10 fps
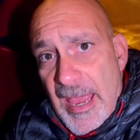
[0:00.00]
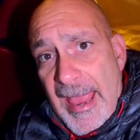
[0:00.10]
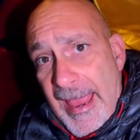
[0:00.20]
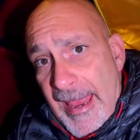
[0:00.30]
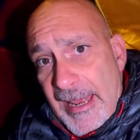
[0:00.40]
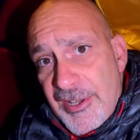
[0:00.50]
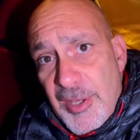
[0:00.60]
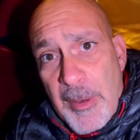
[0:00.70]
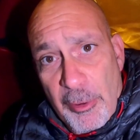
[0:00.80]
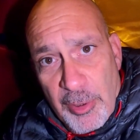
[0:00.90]
and
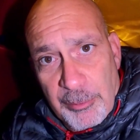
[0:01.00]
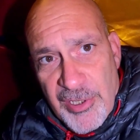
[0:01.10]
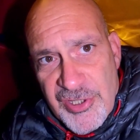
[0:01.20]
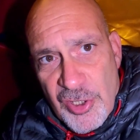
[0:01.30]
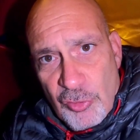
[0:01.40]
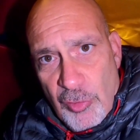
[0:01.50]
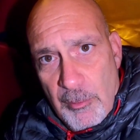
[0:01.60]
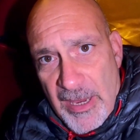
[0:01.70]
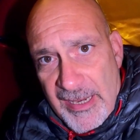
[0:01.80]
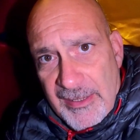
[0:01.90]
the American prisoners
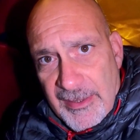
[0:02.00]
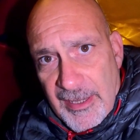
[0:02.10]
remained